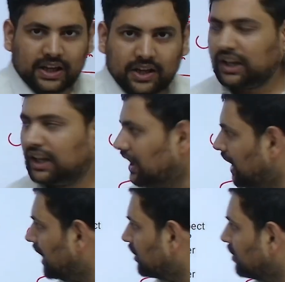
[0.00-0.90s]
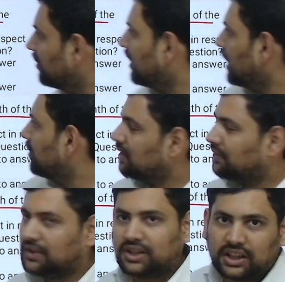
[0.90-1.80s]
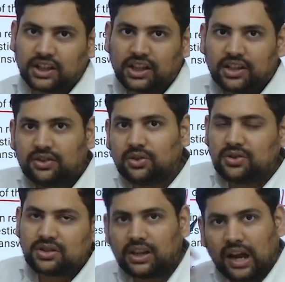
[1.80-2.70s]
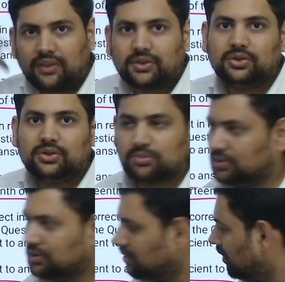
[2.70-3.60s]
agar 2 alone sufficient hai, then don't say ki I have to use both, all that.